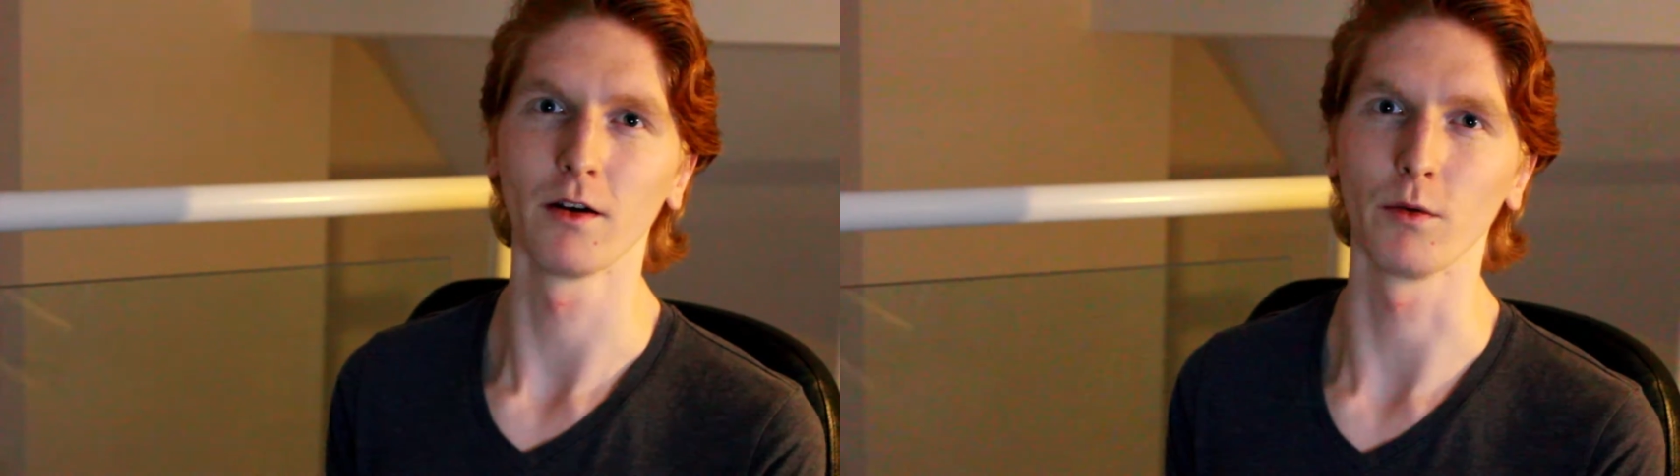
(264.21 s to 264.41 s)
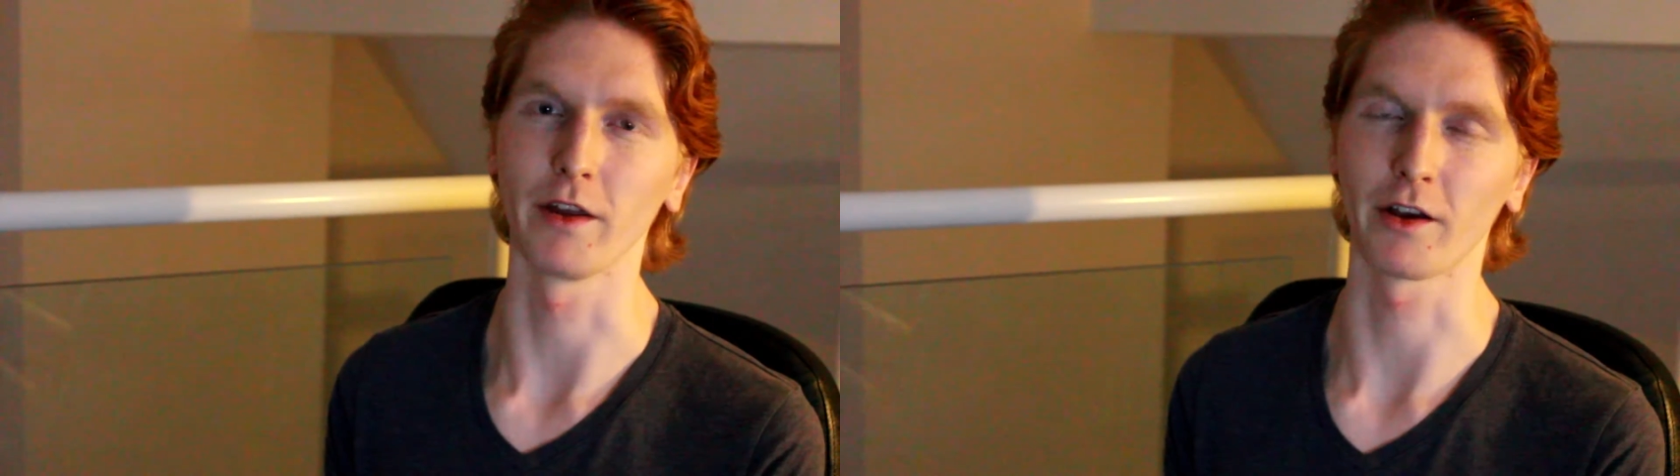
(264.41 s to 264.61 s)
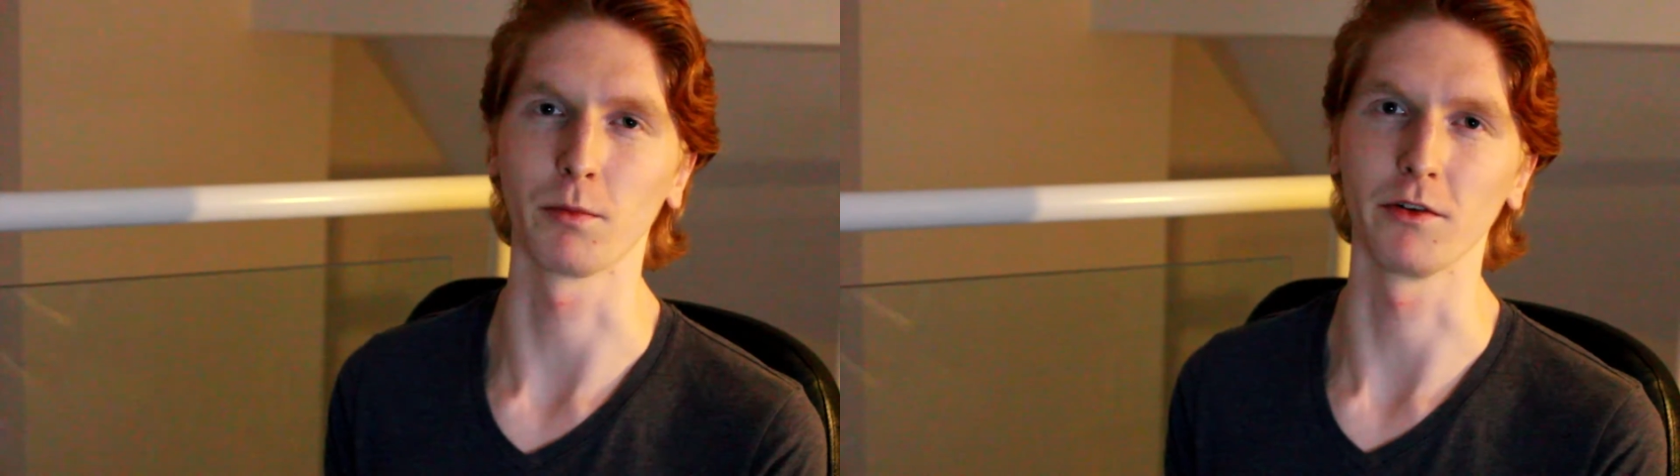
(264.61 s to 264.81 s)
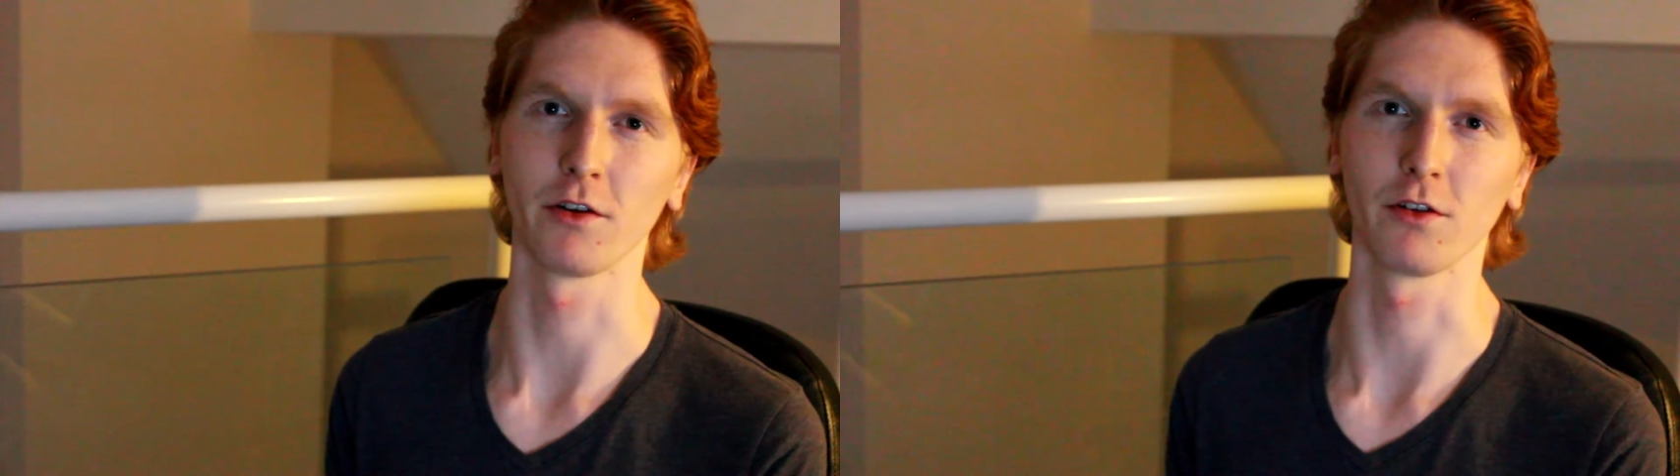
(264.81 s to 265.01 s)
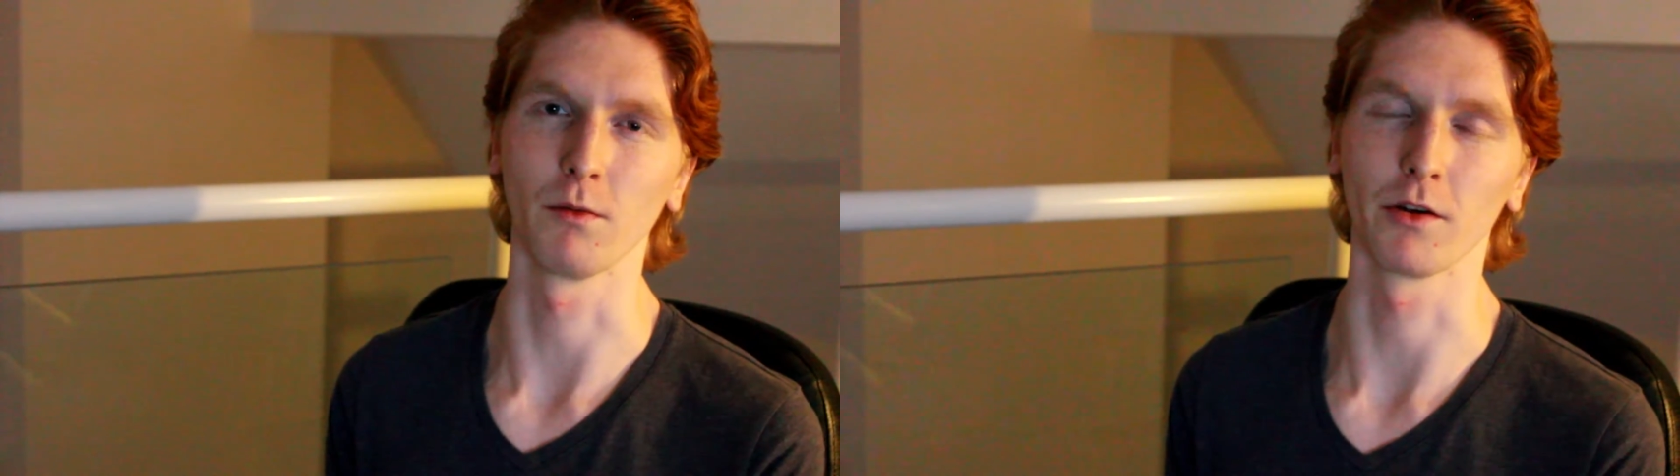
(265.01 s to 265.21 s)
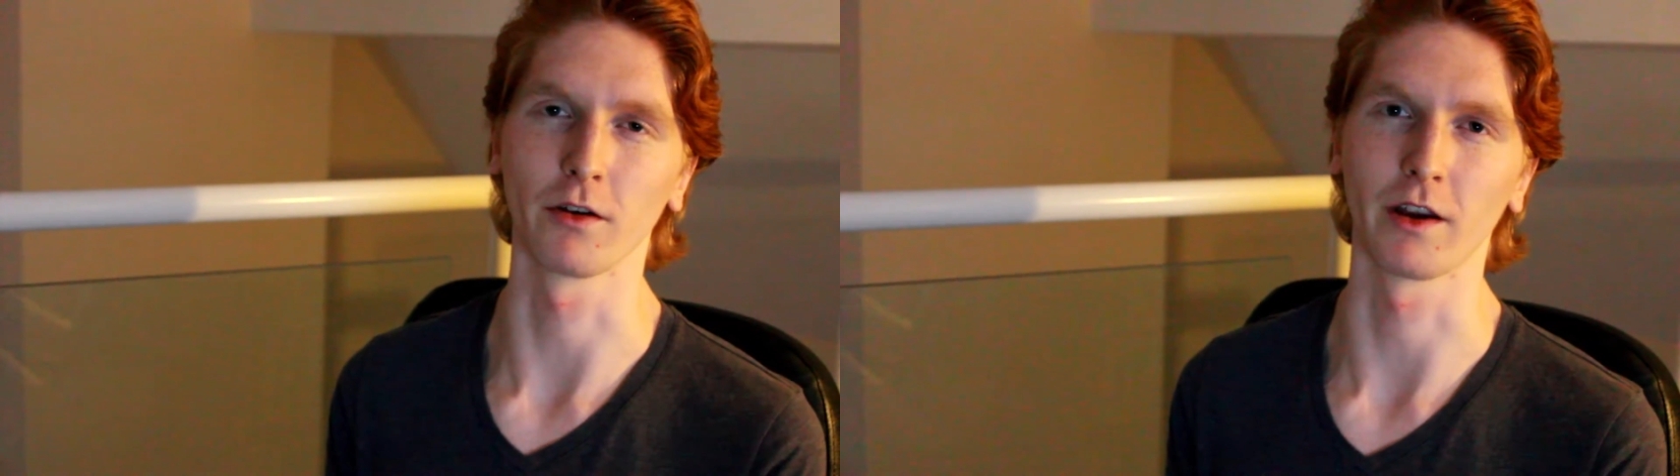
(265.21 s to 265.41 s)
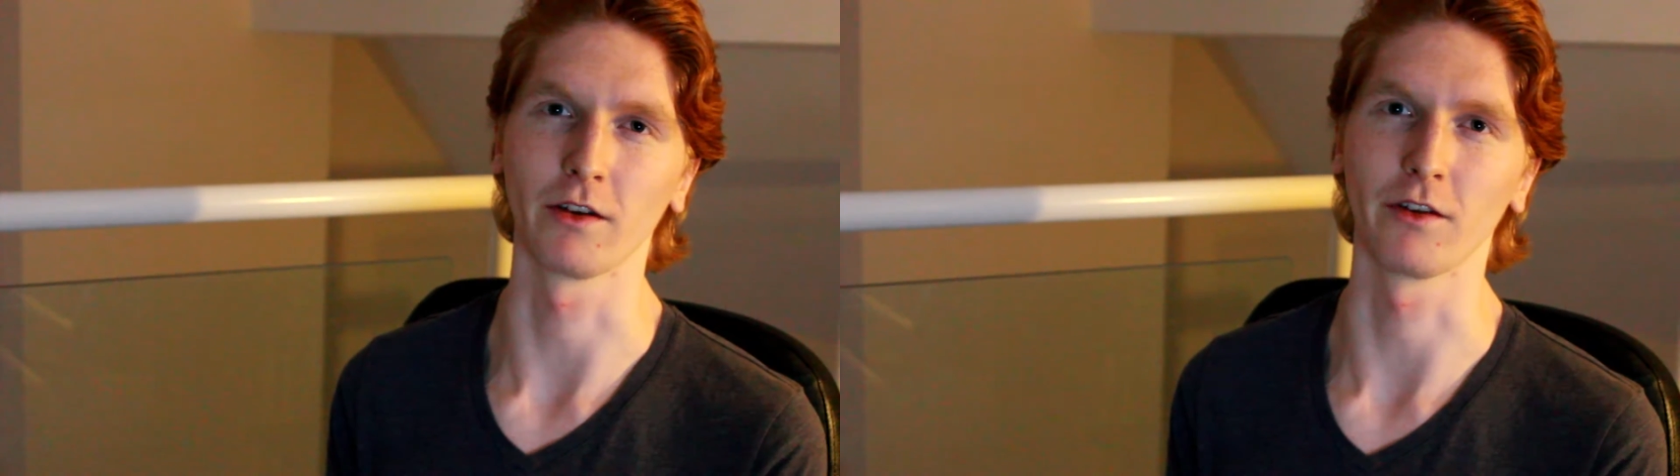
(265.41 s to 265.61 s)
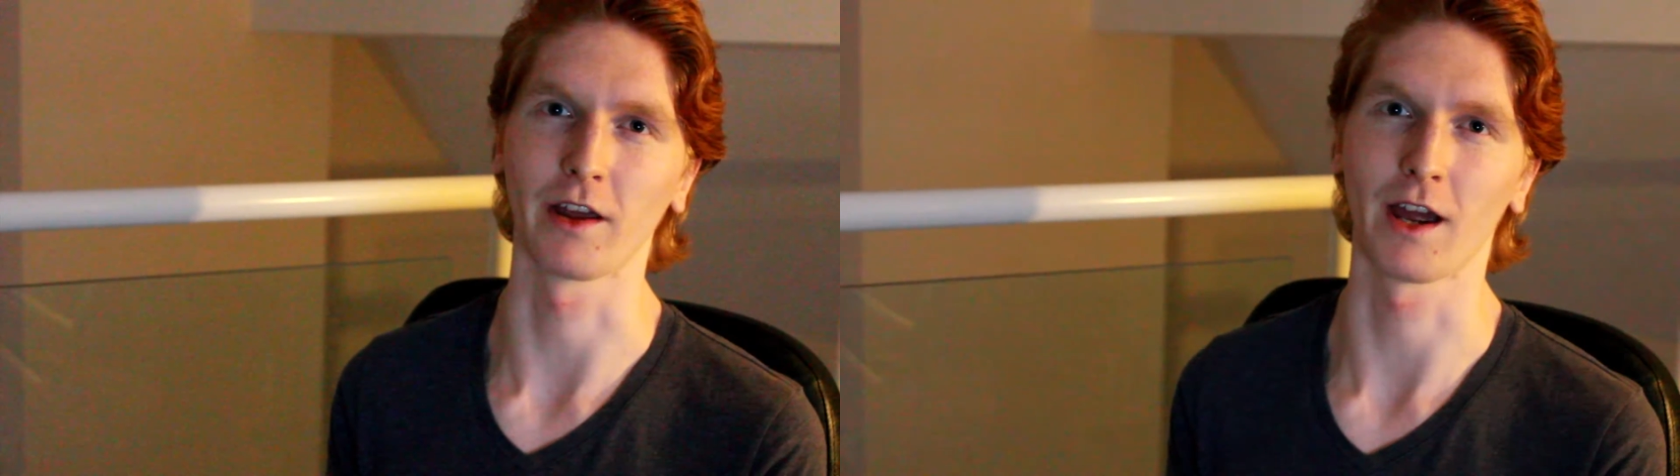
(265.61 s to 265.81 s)
with exposition whilst looking
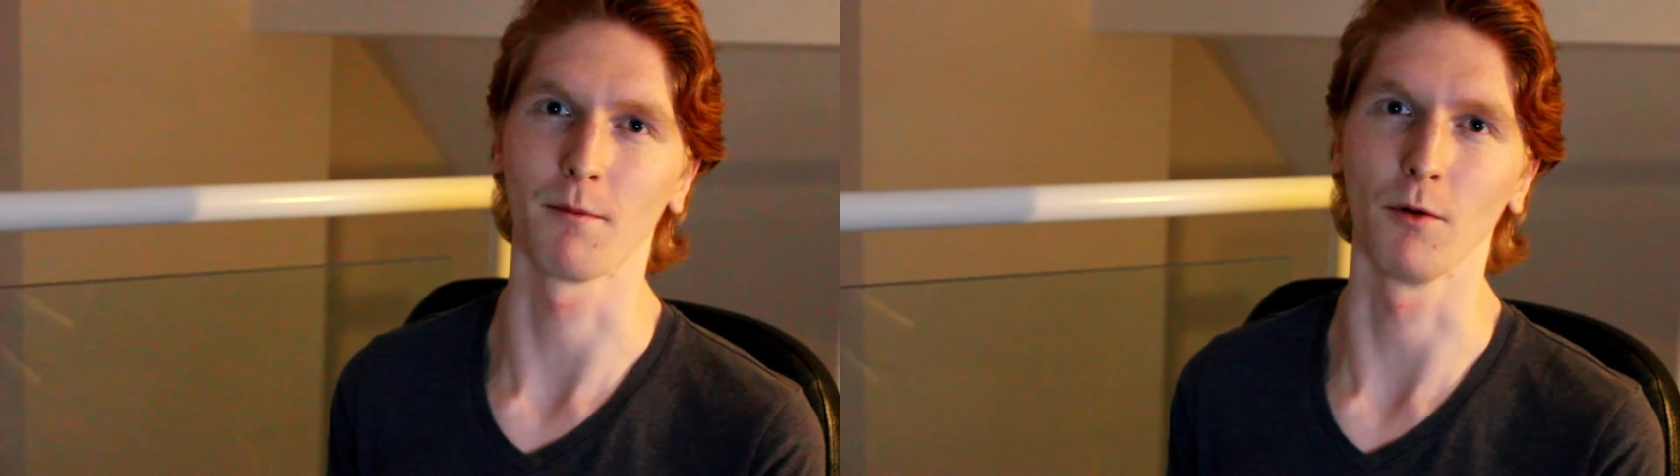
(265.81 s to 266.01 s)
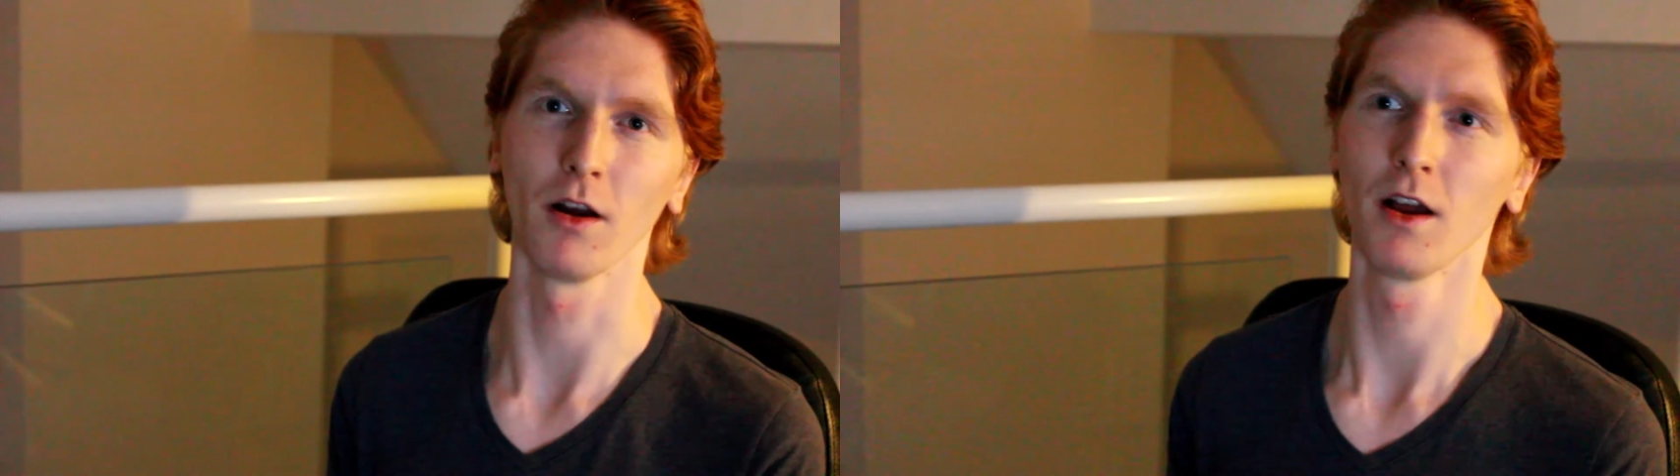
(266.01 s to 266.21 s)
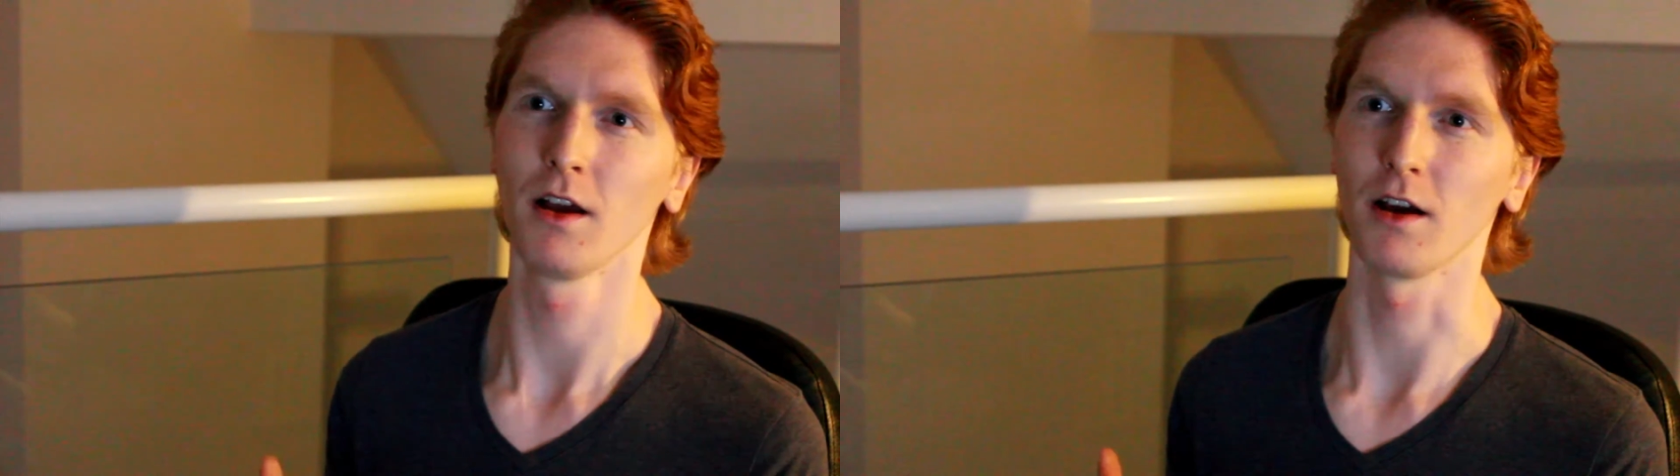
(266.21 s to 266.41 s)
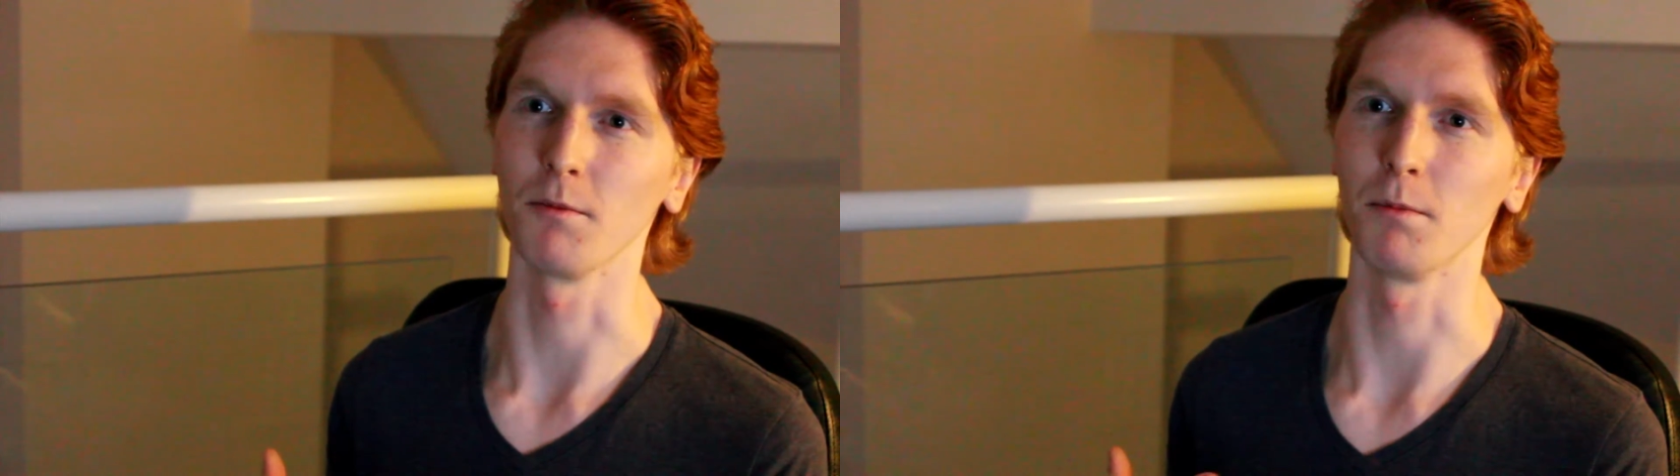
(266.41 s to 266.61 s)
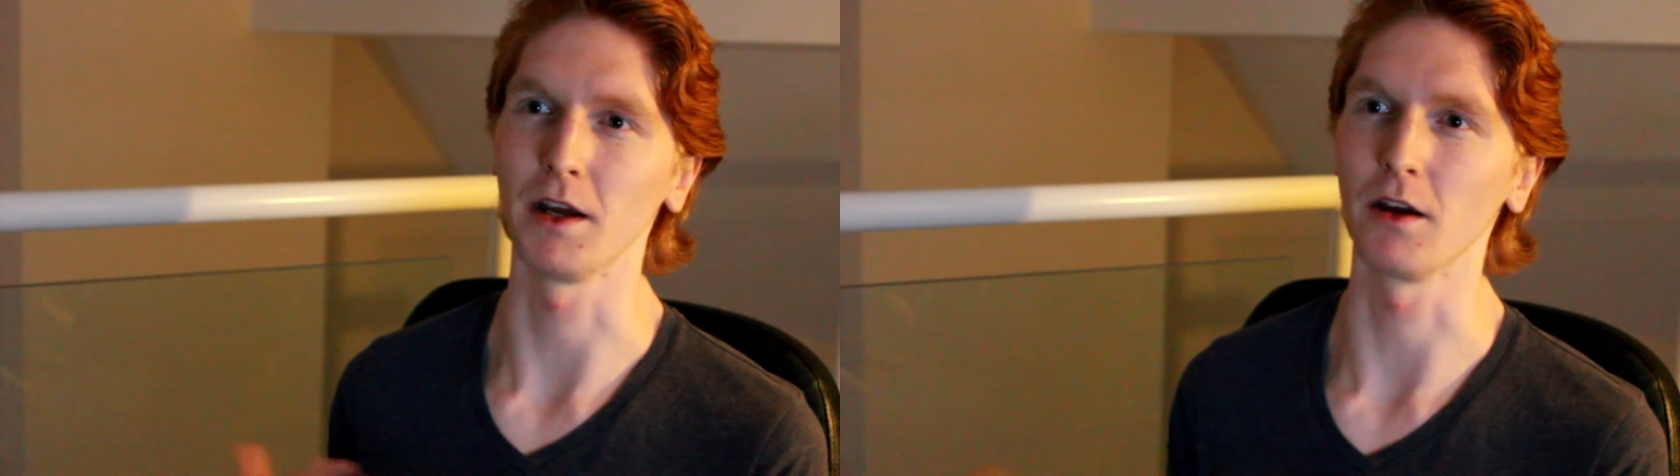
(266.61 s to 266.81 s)
into the camera and being